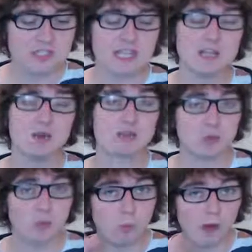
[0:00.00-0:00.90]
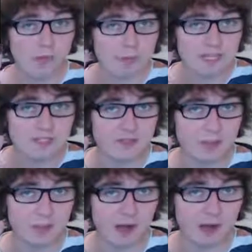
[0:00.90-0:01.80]
is equal to 1 beat of the
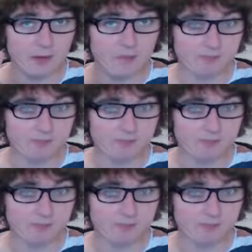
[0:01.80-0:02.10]
bar.